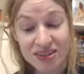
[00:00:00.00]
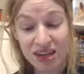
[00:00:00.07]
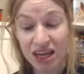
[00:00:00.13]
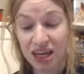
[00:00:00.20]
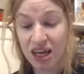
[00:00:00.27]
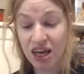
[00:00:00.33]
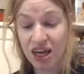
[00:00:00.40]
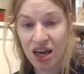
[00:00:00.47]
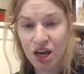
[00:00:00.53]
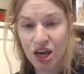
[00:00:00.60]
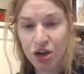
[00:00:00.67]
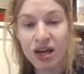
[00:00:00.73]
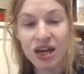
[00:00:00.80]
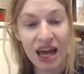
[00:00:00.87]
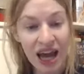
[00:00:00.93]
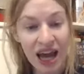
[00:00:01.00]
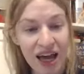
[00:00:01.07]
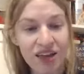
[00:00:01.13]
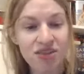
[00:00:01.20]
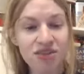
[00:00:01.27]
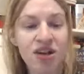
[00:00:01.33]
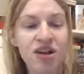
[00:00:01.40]
Like, you need
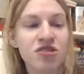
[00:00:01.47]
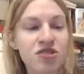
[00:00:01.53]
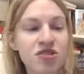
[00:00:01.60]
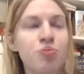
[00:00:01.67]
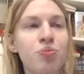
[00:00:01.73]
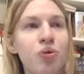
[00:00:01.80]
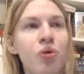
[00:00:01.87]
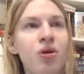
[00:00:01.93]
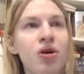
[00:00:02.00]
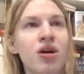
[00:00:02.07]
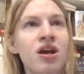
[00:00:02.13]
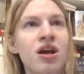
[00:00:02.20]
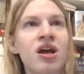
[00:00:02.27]
hands-on support.